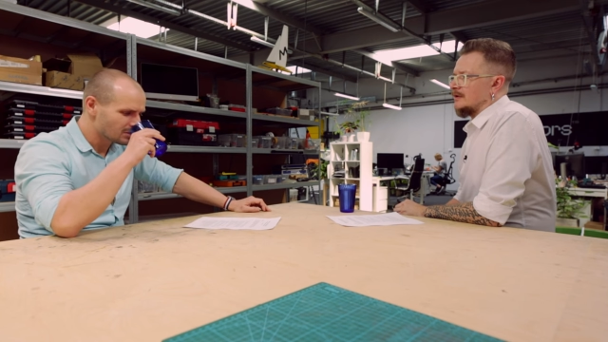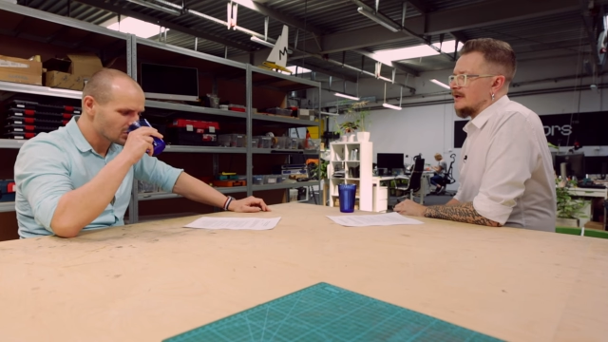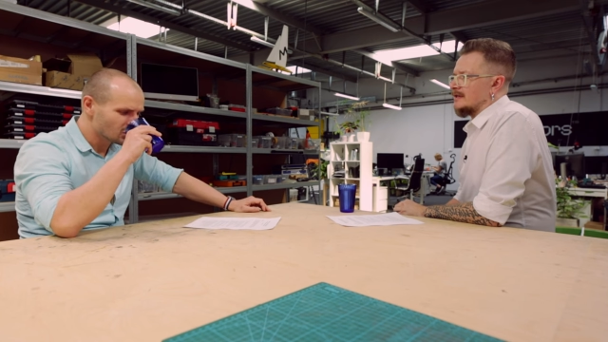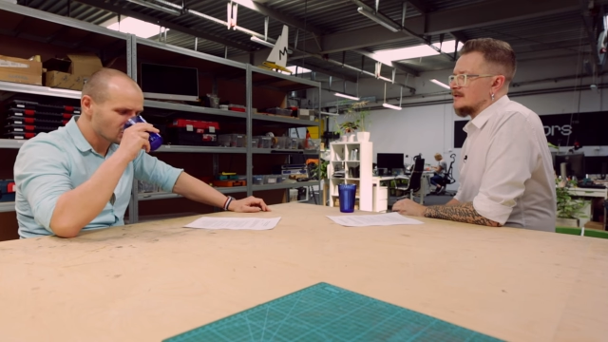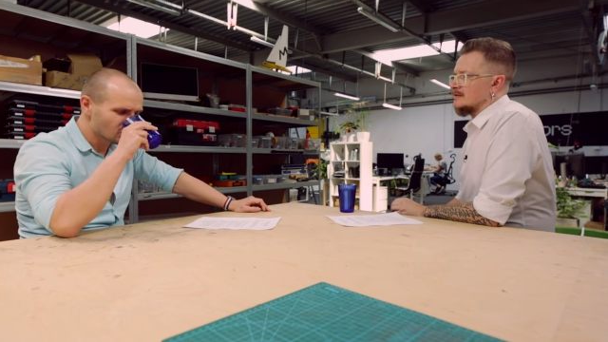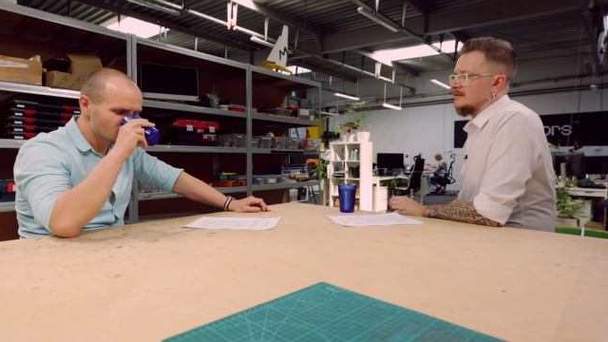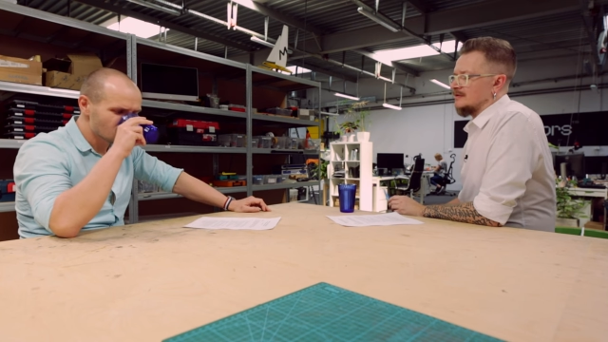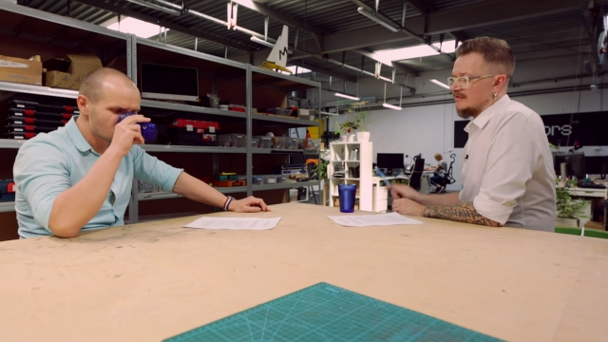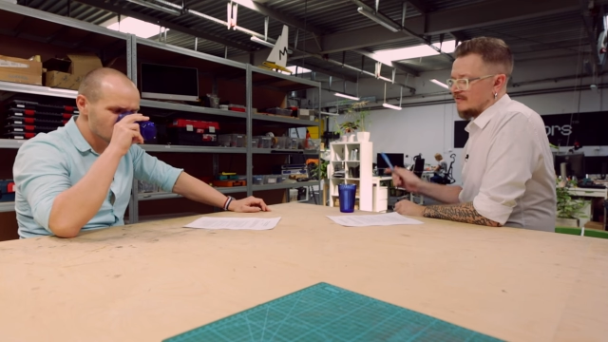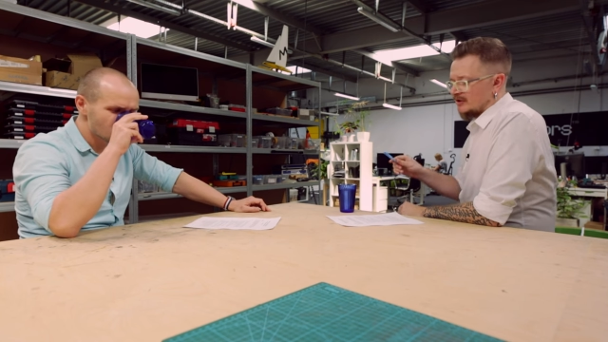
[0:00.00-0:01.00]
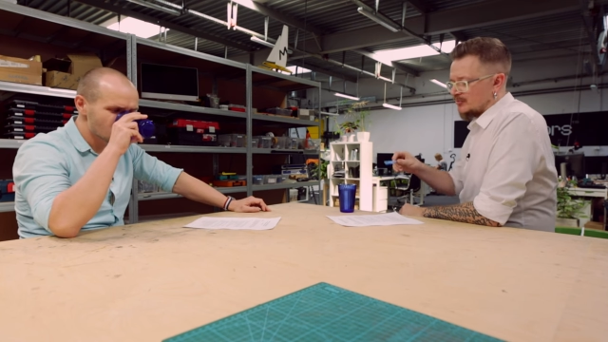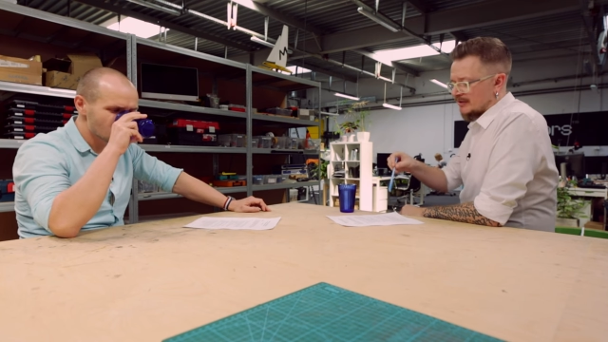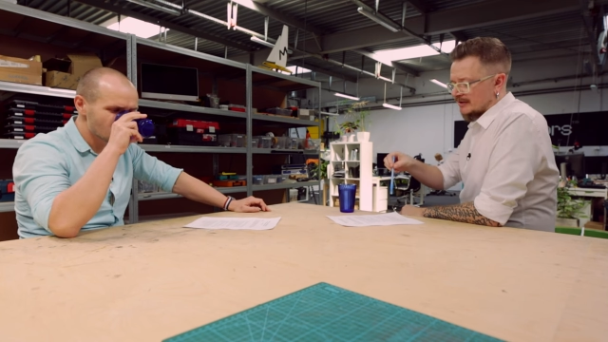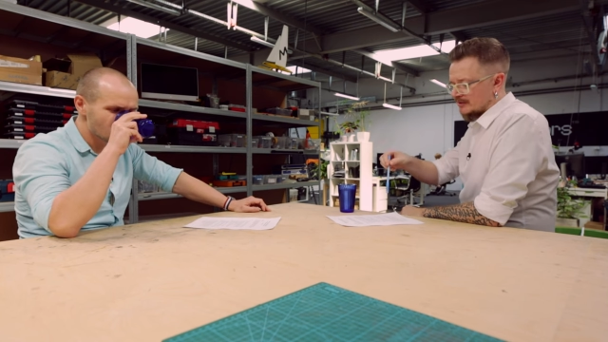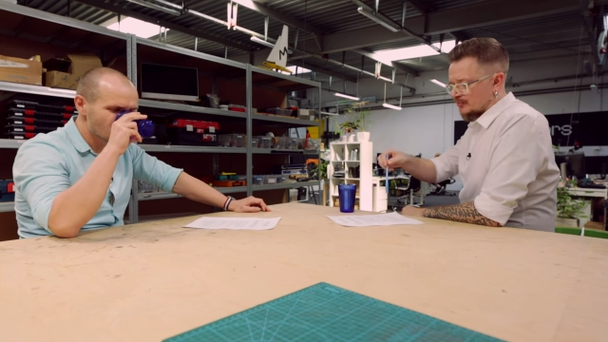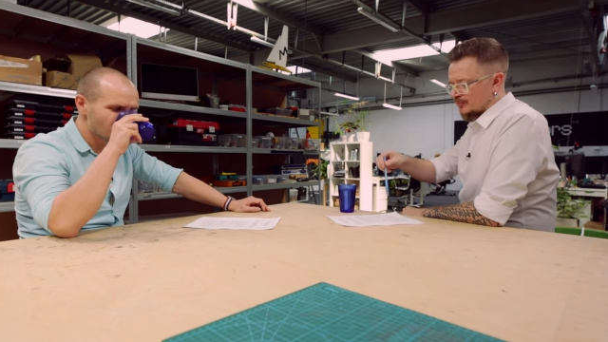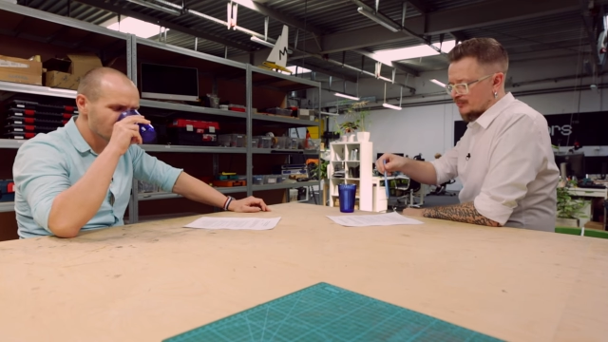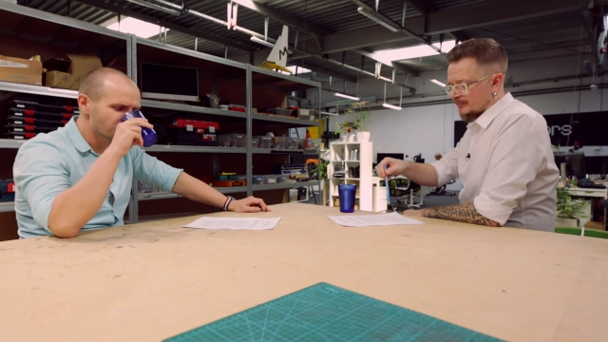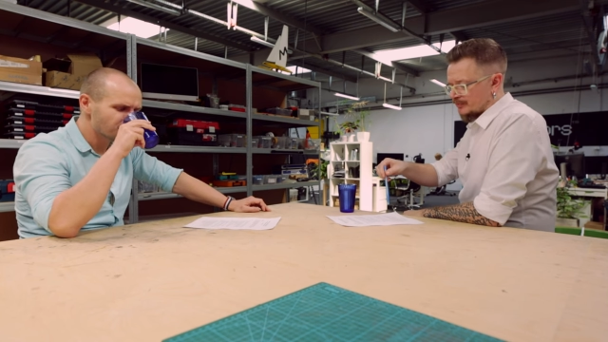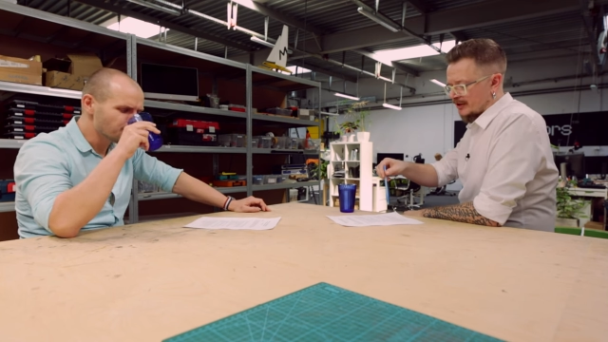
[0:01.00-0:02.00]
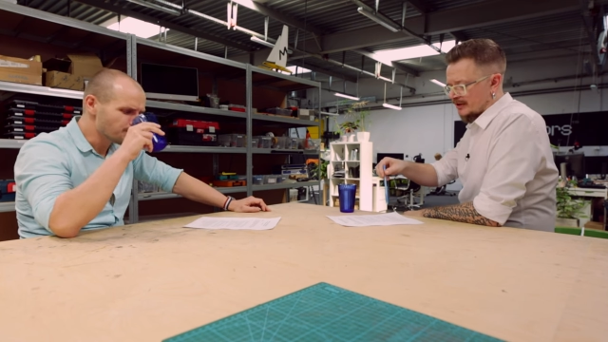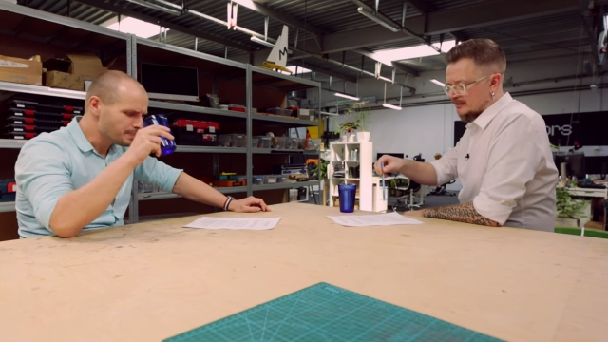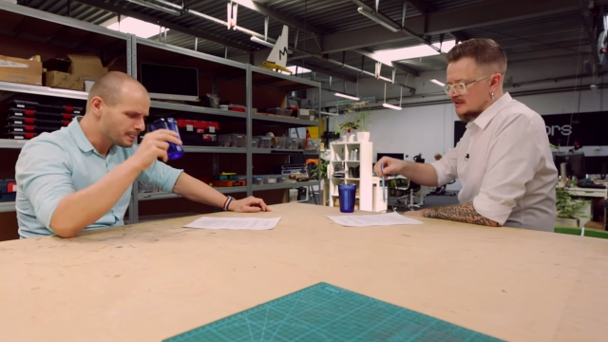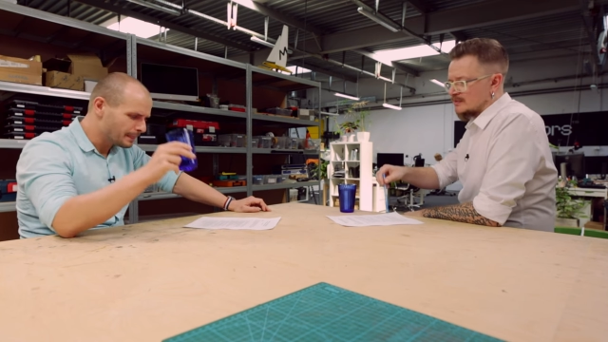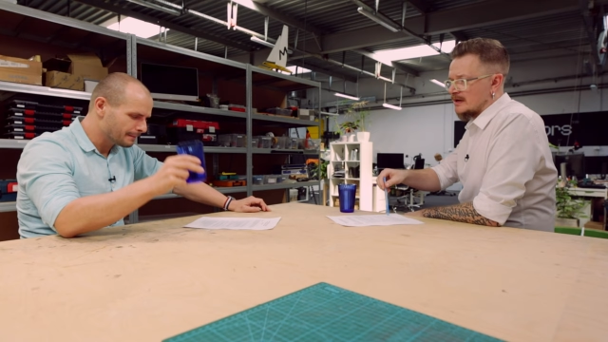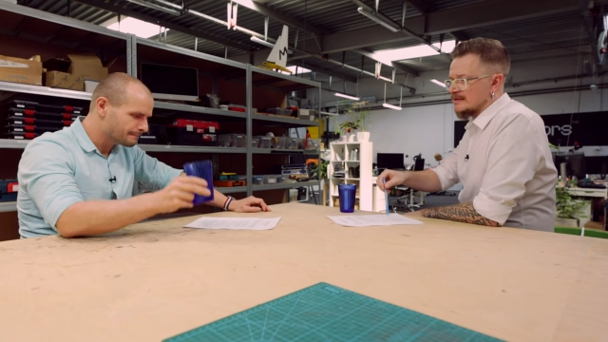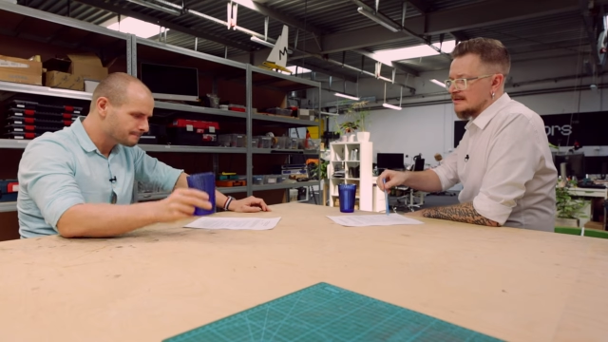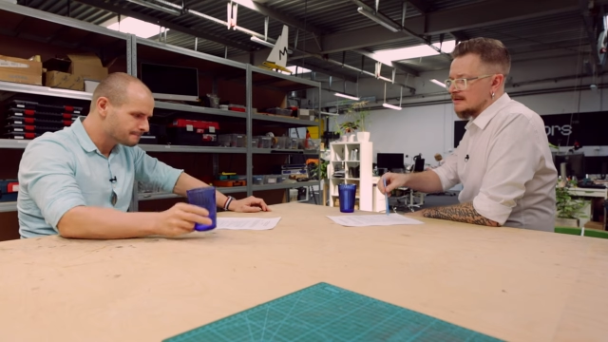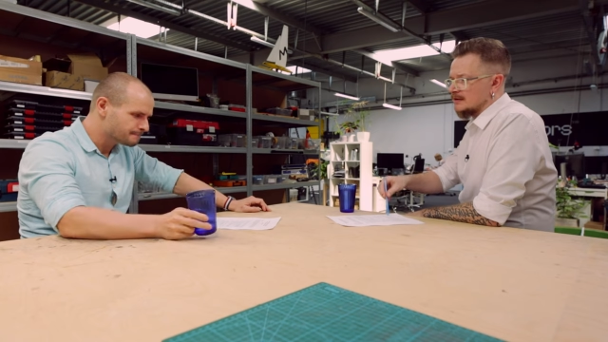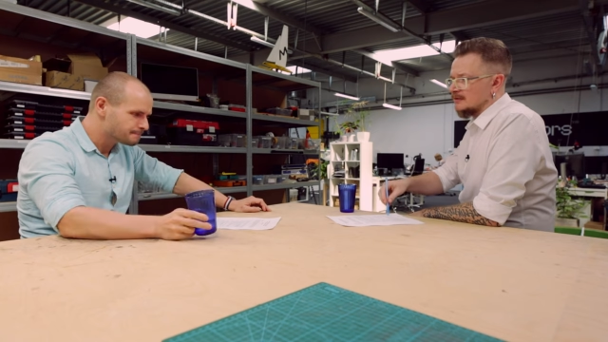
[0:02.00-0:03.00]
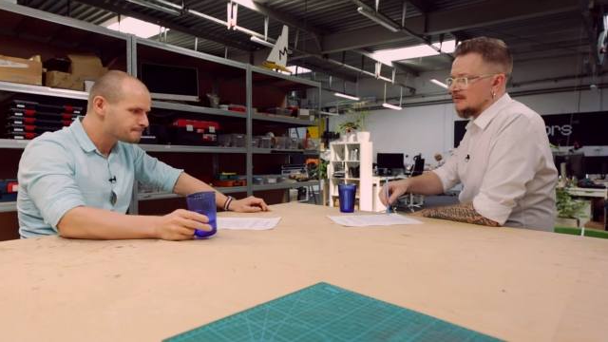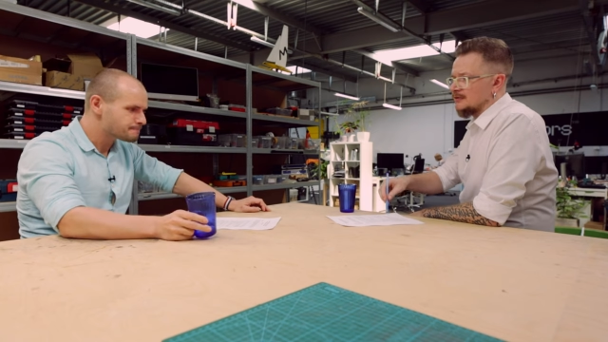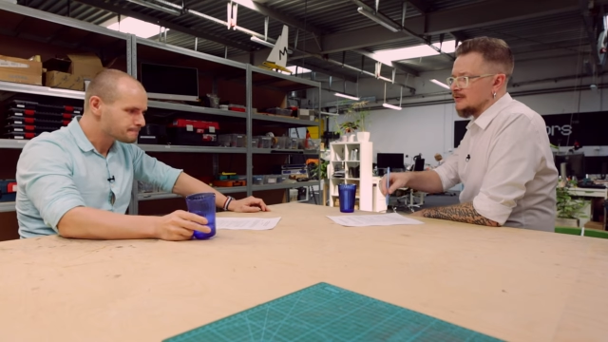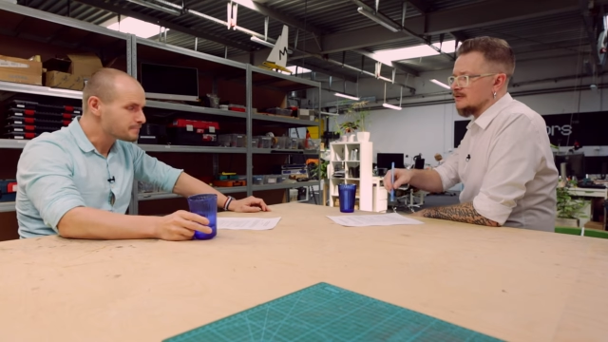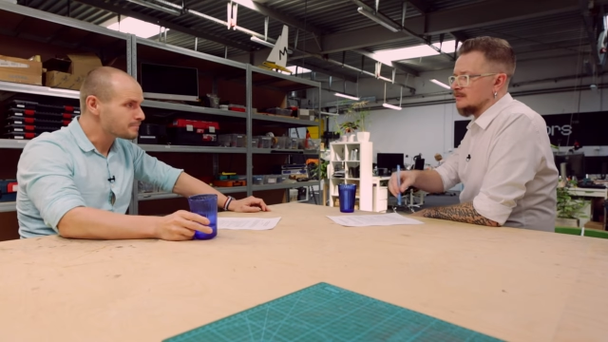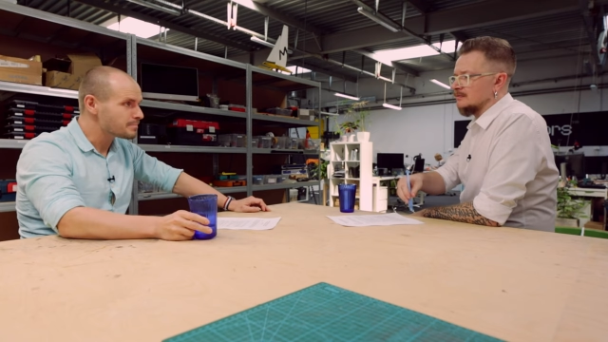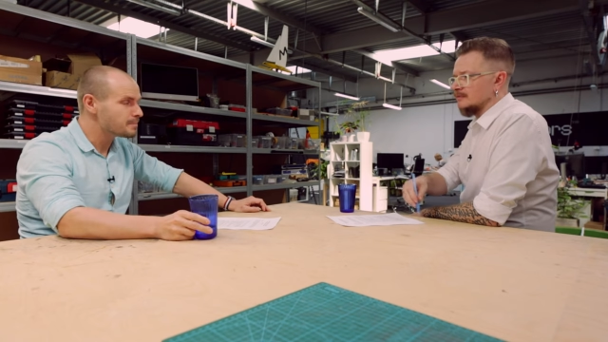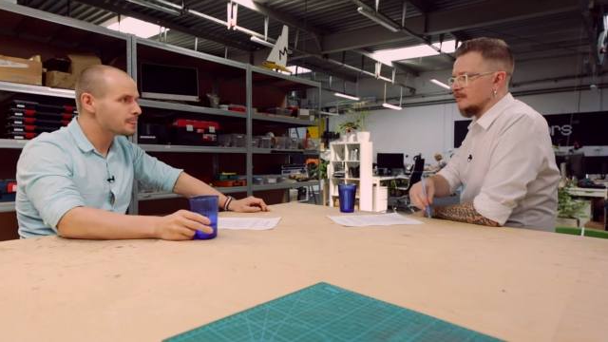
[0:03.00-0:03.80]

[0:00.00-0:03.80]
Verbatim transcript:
Speaker 1: and developing the product is one thing. You need to,